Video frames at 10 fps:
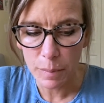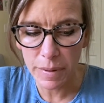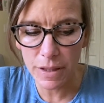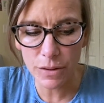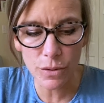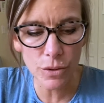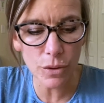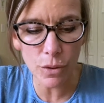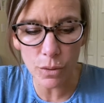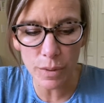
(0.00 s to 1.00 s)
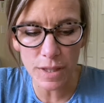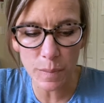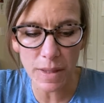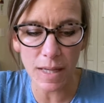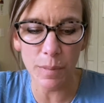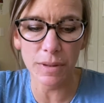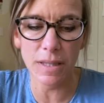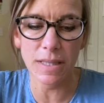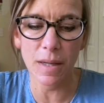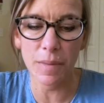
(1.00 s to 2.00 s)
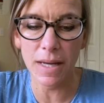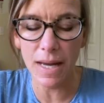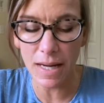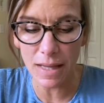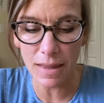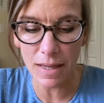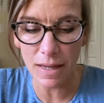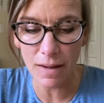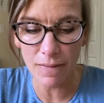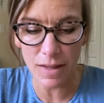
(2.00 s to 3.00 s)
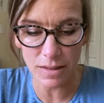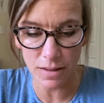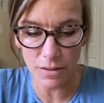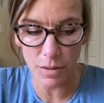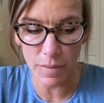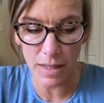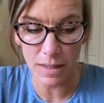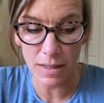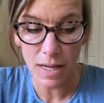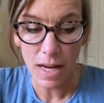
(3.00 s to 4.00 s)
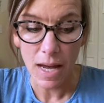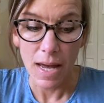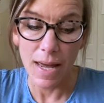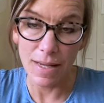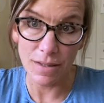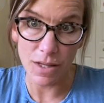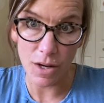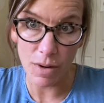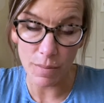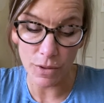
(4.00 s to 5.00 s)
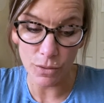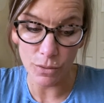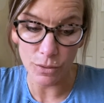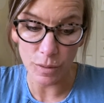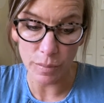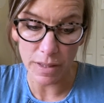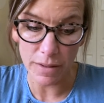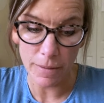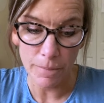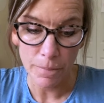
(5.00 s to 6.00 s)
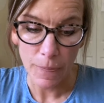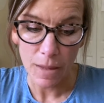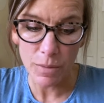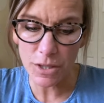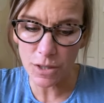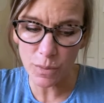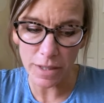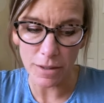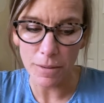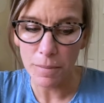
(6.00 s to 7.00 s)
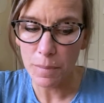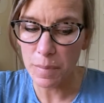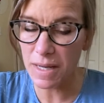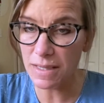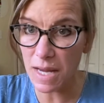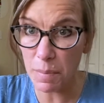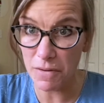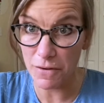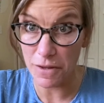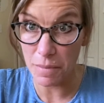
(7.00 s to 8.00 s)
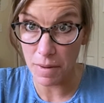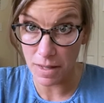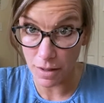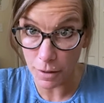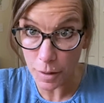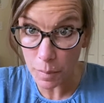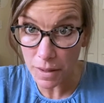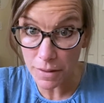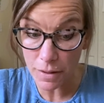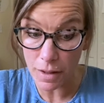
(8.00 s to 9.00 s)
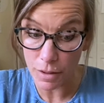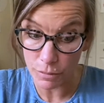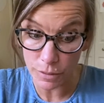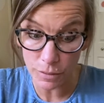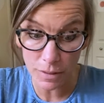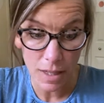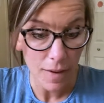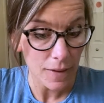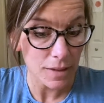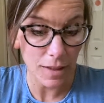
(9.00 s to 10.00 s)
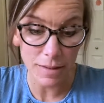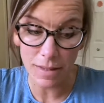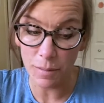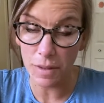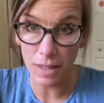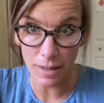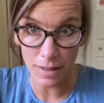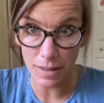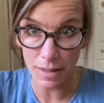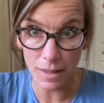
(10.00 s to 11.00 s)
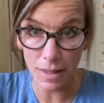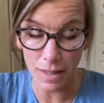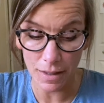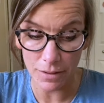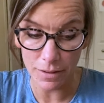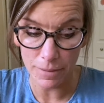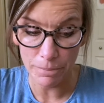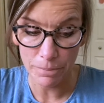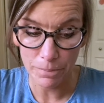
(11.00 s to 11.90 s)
because you should always be able to tell me anything that's on your mind, as though I'm your older brother. Which is weird, because I prefer that my younger brother, Arun, not tell me anything at all.